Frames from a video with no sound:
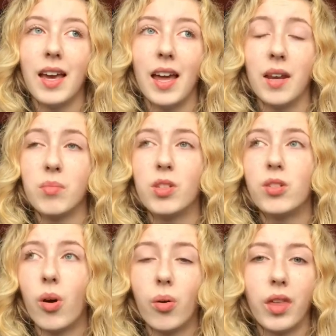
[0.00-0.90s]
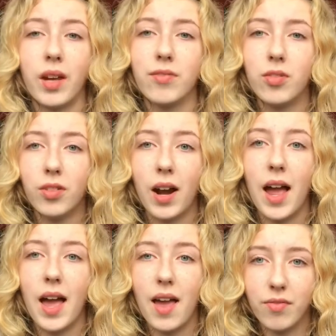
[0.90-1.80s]
And I'm so thankful for
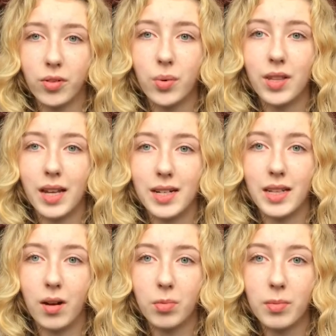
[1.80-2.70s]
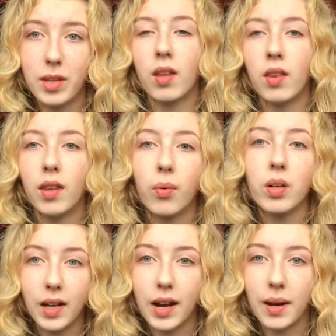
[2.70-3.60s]
everyone that has helped me. There were
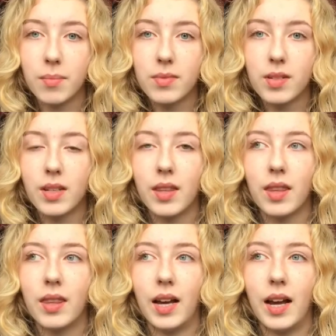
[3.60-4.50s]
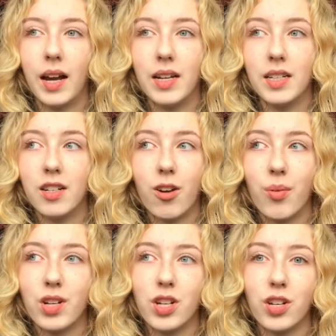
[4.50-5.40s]
times that I didn't know
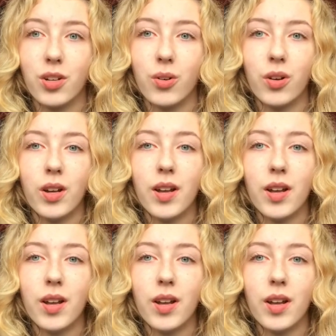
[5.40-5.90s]
what to do,